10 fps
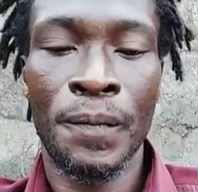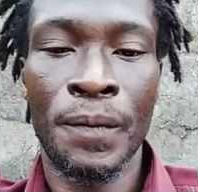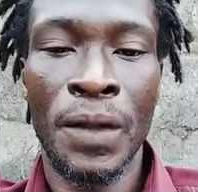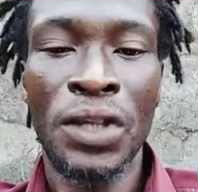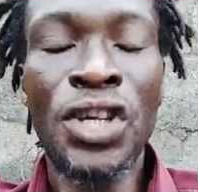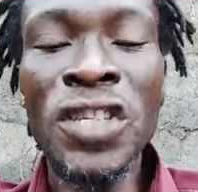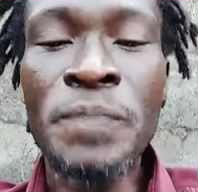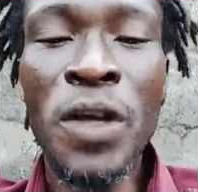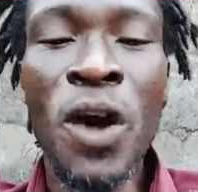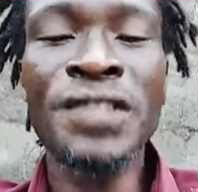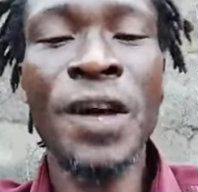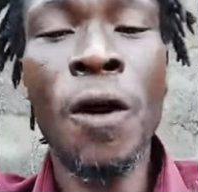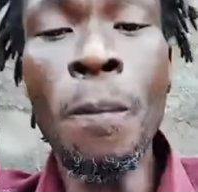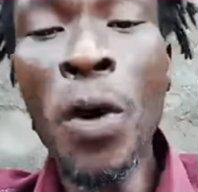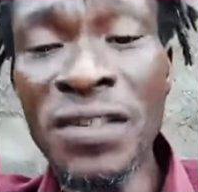Just because he
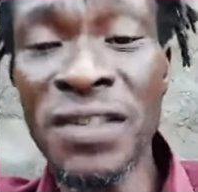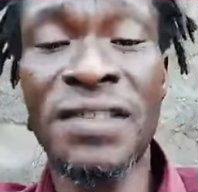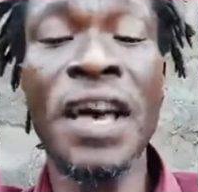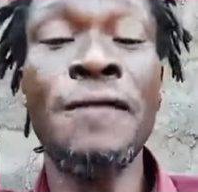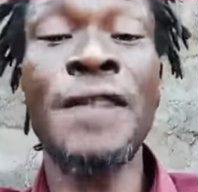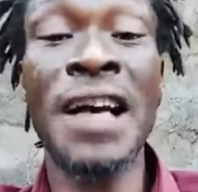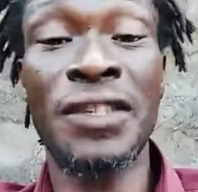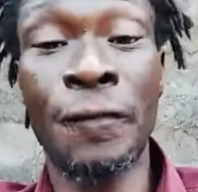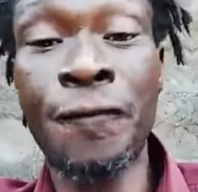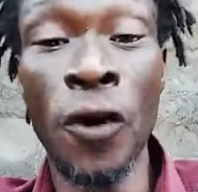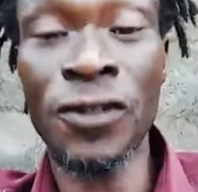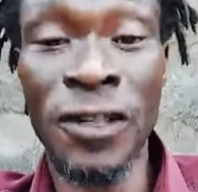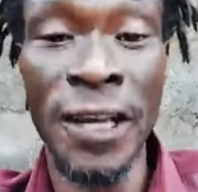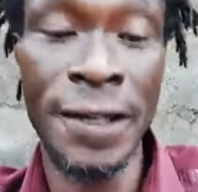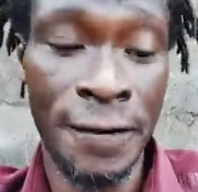comports himself as a first lady.